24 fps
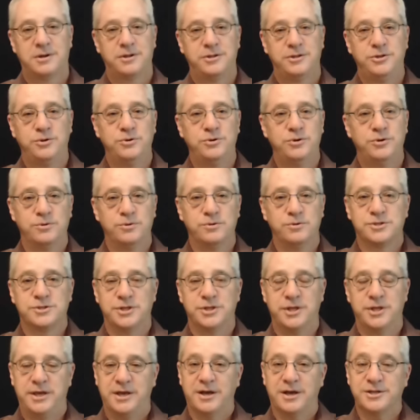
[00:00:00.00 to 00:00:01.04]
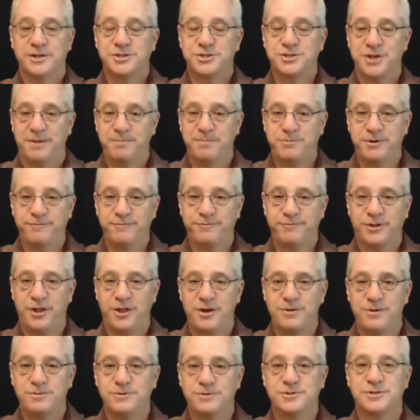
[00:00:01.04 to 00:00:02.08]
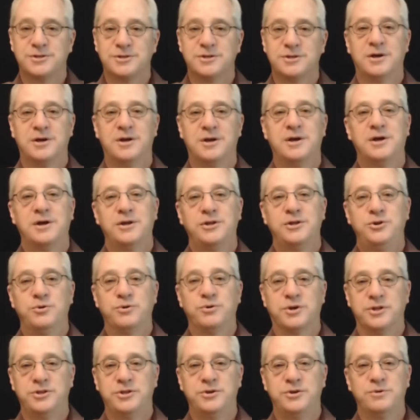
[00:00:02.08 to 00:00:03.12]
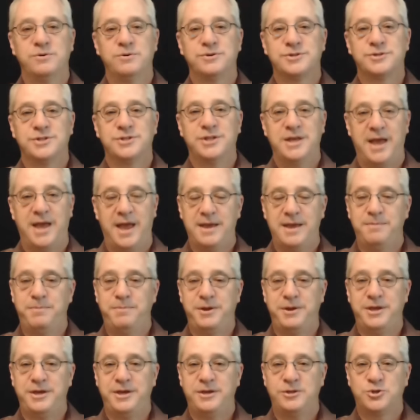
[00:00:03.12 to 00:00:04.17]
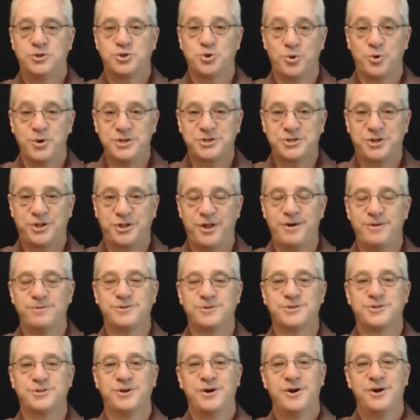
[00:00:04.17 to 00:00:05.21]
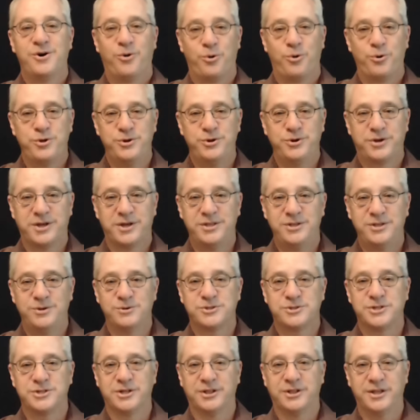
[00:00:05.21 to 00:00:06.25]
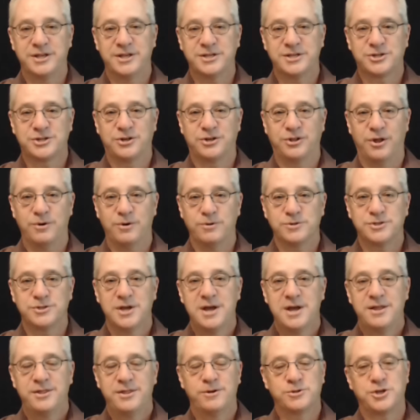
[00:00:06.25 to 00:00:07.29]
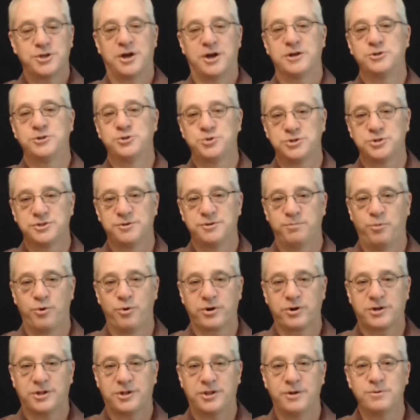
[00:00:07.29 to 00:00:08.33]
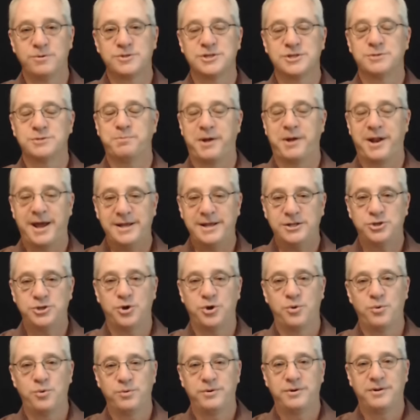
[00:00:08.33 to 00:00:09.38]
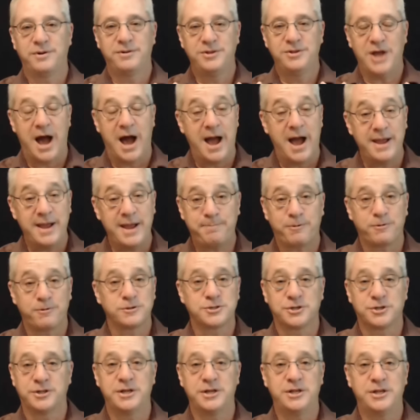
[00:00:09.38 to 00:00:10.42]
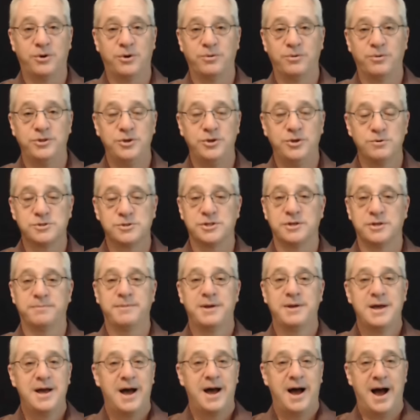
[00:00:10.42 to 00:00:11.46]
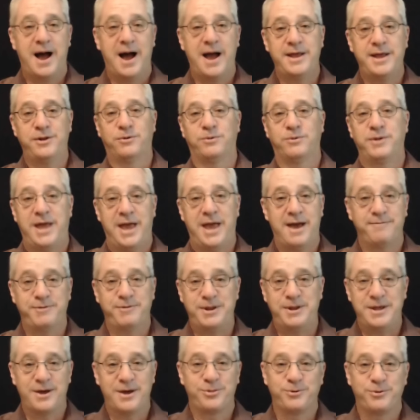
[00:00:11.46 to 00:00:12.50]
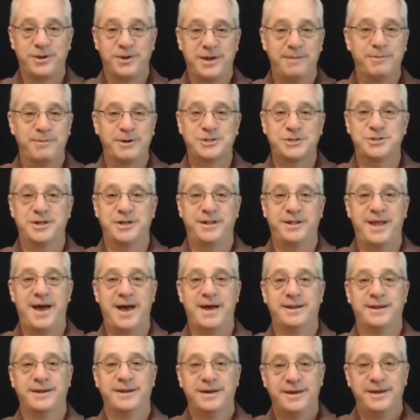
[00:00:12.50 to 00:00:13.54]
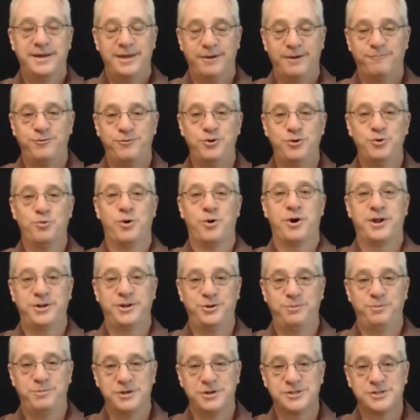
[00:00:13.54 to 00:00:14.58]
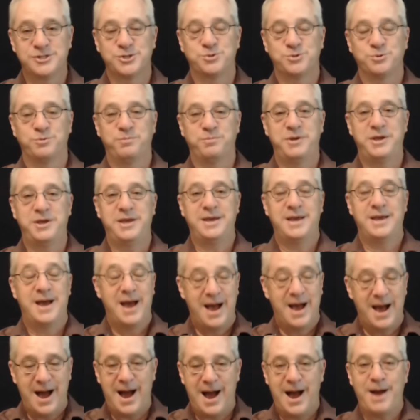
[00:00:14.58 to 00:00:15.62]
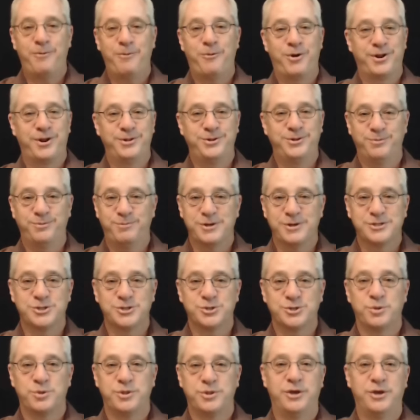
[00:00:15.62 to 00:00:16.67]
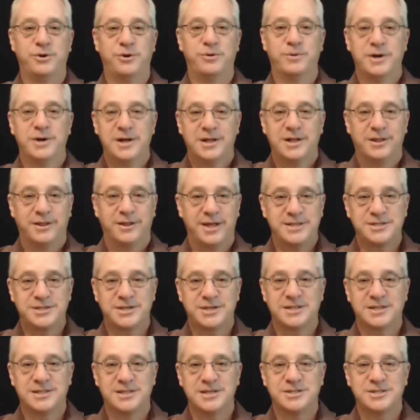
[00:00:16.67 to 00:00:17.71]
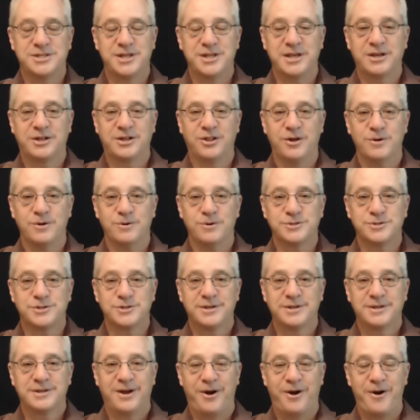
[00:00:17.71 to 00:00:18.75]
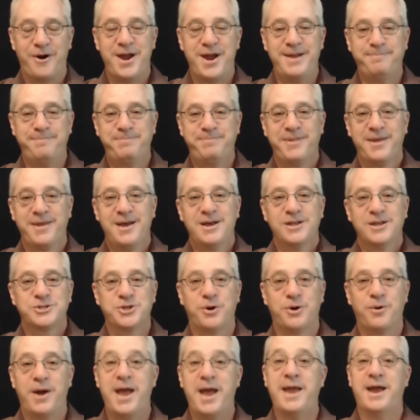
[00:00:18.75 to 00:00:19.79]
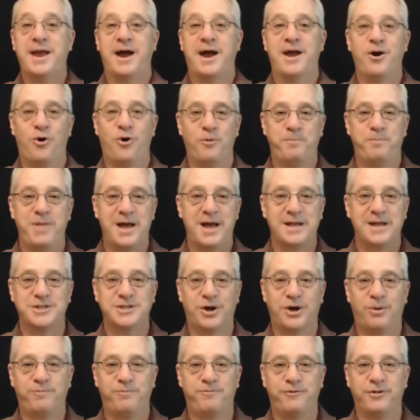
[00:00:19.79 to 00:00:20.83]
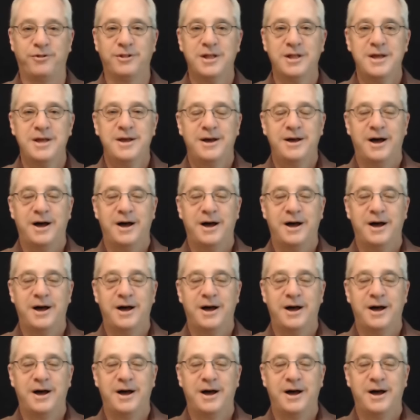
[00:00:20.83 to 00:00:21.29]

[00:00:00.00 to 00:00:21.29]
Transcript: You use the assumptive close. You can use the A-B choice close, or you can use the list close. There's hundreds of more closes, but I personally don't use them. I don't have any other gimmicks than that. If you want to do business with me, I want to do business with you. Let's get this thing closed. All right? So, hey, I hope that's helpful.